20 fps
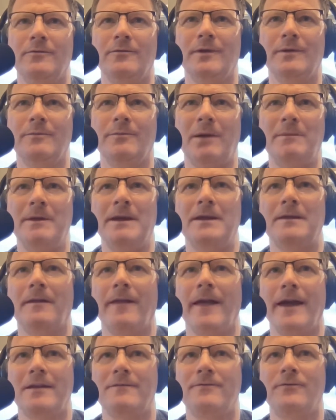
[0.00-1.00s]
probably in the
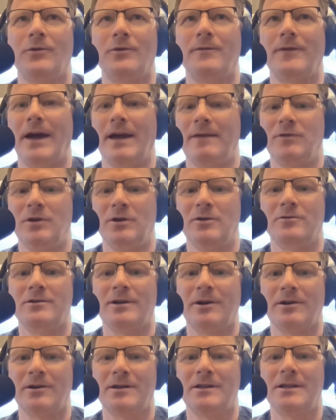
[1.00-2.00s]
last 4 or 5 years,
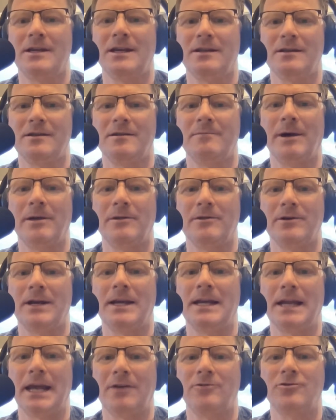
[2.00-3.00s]
started seeing some other
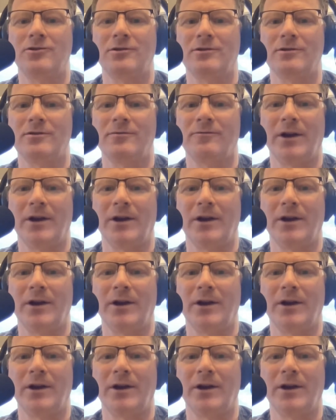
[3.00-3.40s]
connections,